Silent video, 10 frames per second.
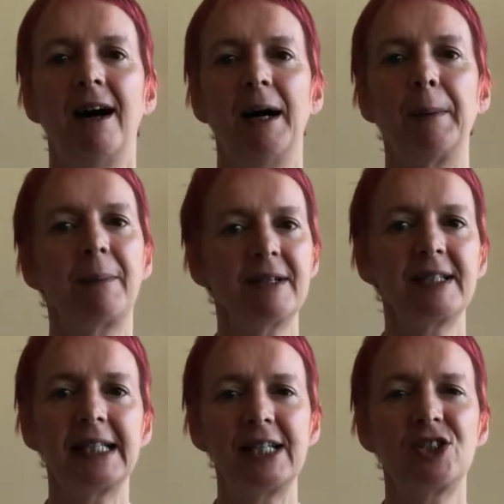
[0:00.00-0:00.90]
Uh,
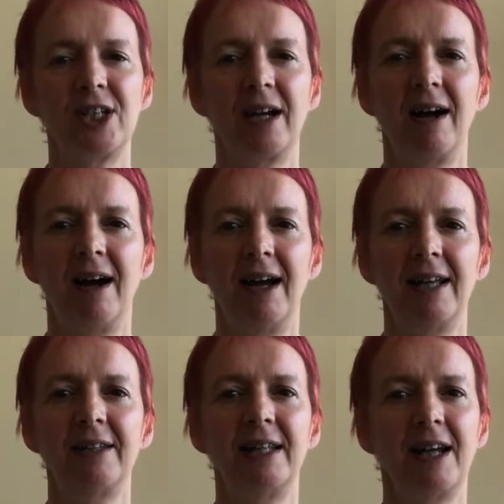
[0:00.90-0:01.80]
presently in
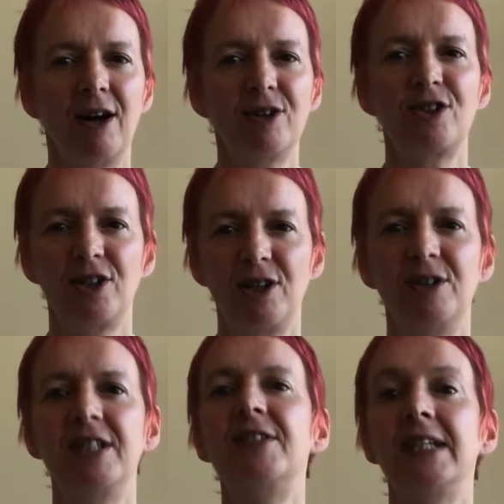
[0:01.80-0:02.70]
Shanghai, they are
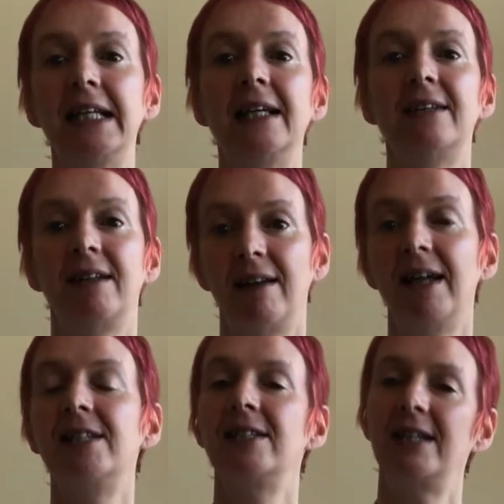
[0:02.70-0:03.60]
slowly seeing the
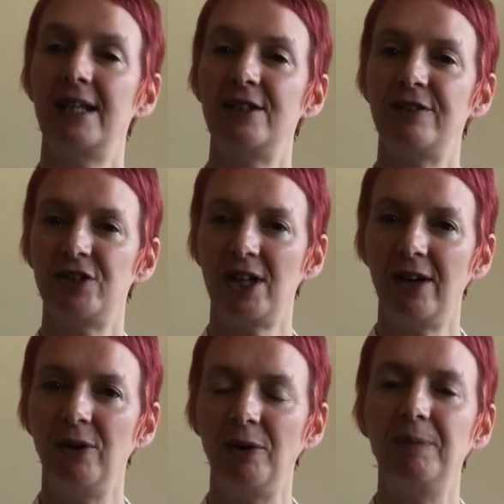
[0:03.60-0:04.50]
light at the end of the
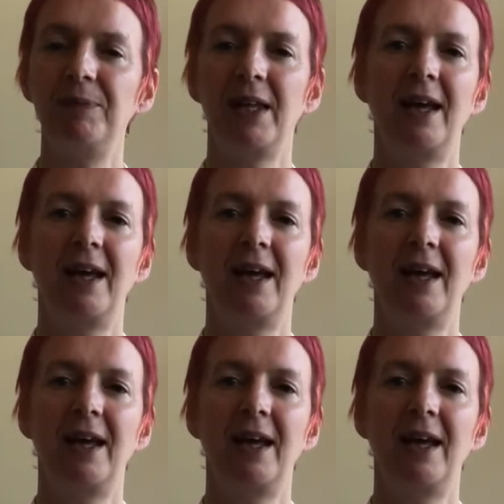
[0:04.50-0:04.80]
tunnel